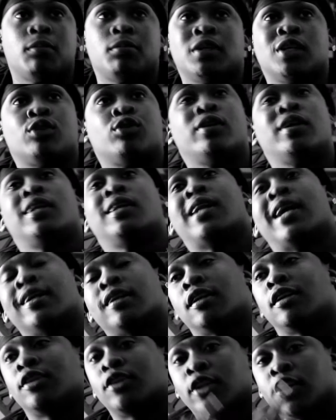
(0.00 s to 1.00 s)
It's really
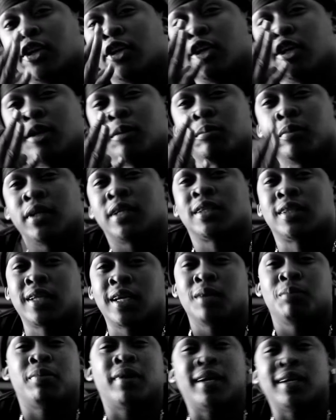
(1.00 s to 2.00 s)
like the third
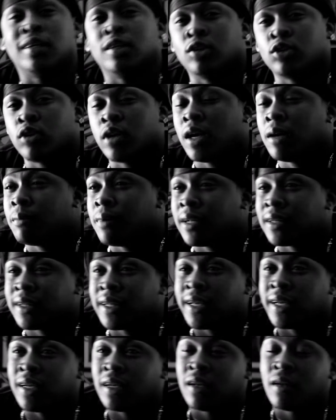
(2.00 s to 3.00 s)
mixtape I done dropped, I
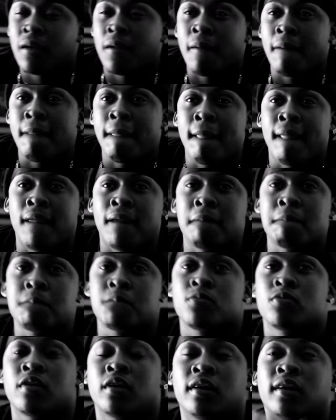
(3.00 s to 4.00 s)
think.
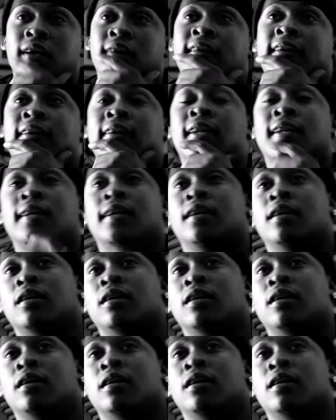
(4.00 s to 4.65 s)
And